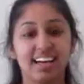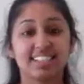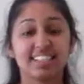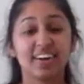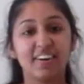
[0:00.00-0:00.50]

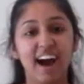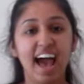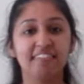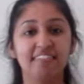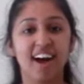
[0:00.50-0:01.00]
So I
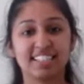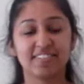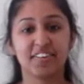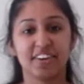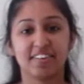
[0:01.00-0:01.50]
have lots
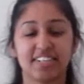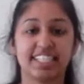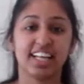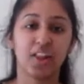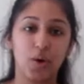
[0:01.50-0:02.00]
of
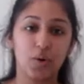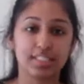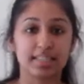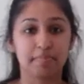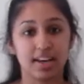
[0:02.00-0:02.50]
university
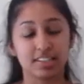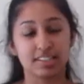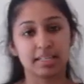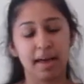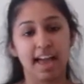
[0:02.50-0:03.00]
loans and
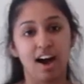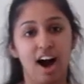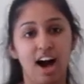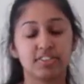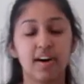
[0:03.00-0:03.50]
bills to pay
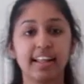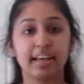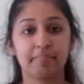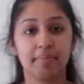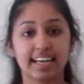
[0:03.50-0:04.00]
off, so I
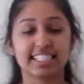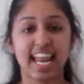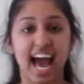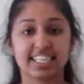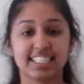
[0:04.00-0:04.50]
like buying
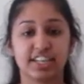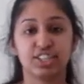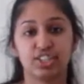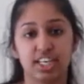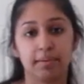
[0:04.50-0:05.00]
snacks that
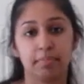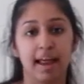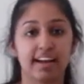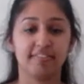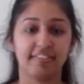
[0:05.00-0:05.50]
are cheap
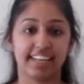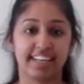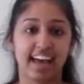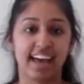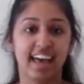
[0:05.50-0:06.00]
and
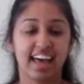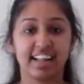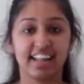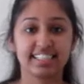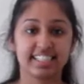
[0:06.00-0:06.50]
convenient,
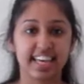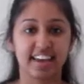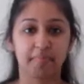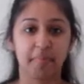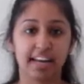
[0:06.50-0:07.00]
and I like to
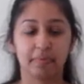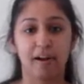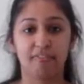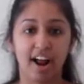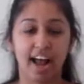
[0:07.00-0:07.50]
save money
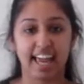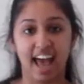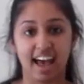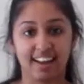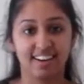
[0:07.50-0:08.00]
wherever I
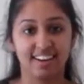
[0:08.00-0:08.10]
can.